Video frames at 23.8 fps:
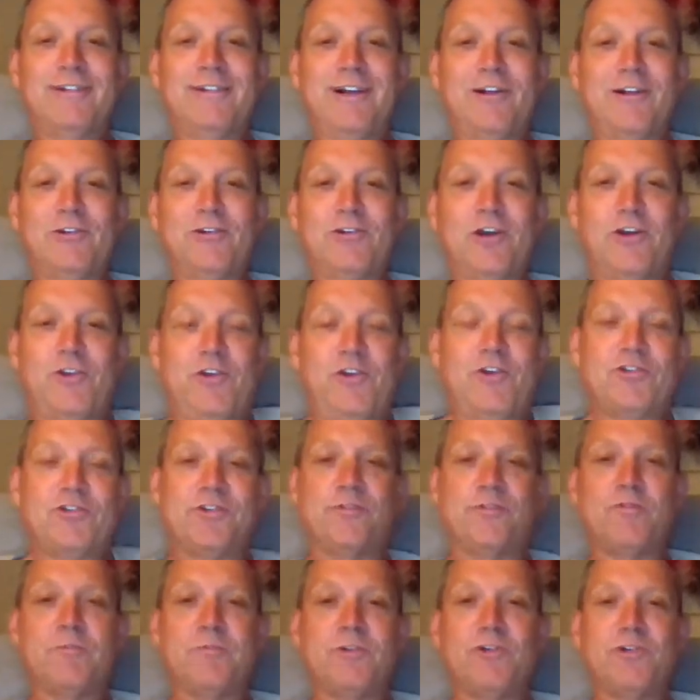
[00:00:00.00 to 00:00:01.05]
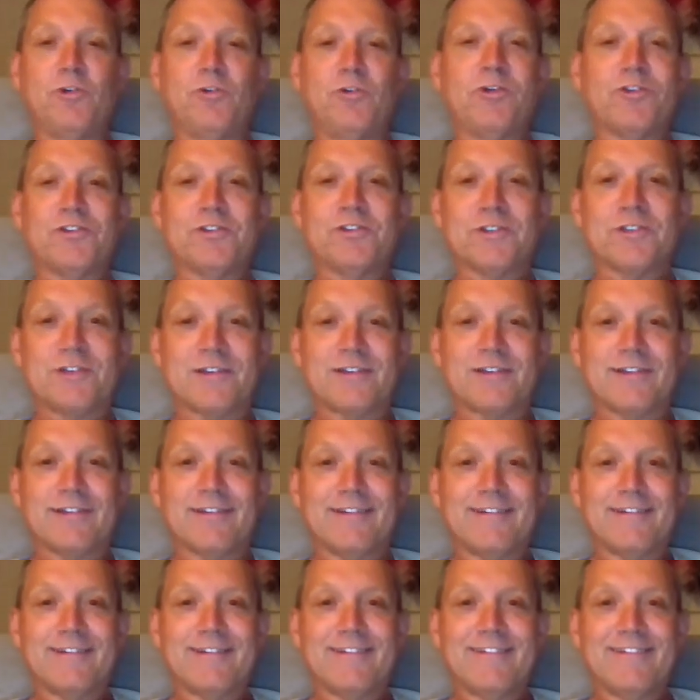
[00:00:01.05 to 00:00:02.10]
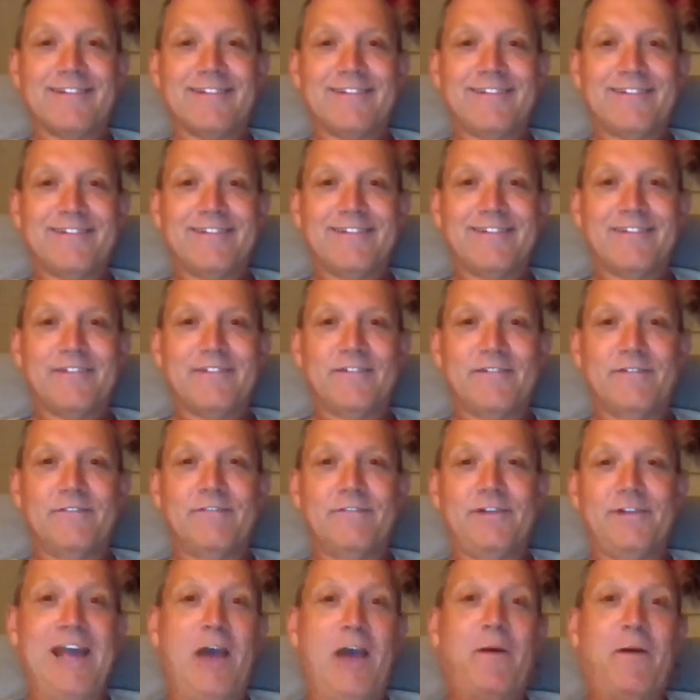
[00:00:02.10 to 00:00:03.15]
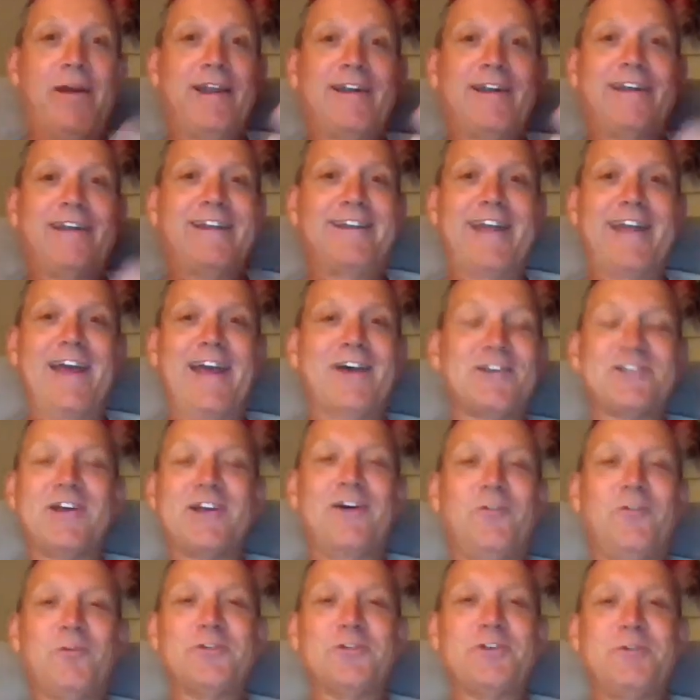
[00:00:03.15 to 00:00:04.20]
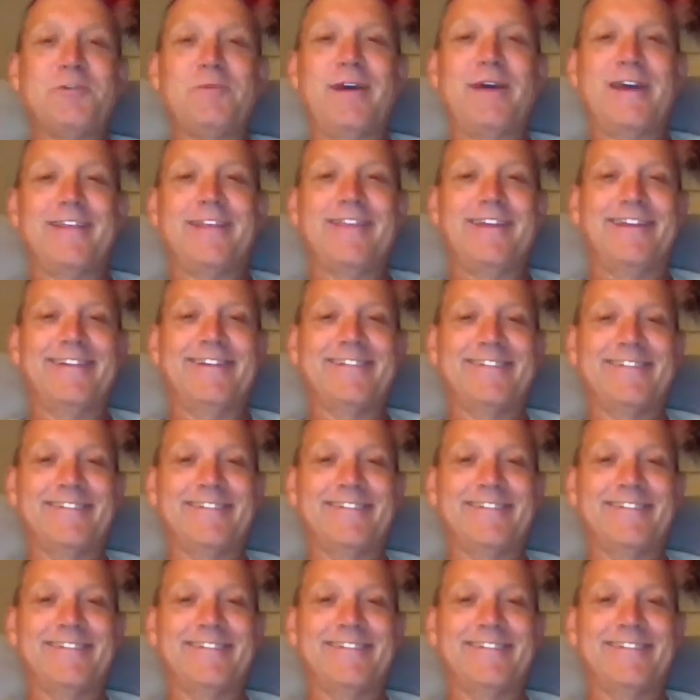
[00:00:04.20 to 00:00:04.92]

I use it for my daughter's video editing now, so it wasn't a bad thing.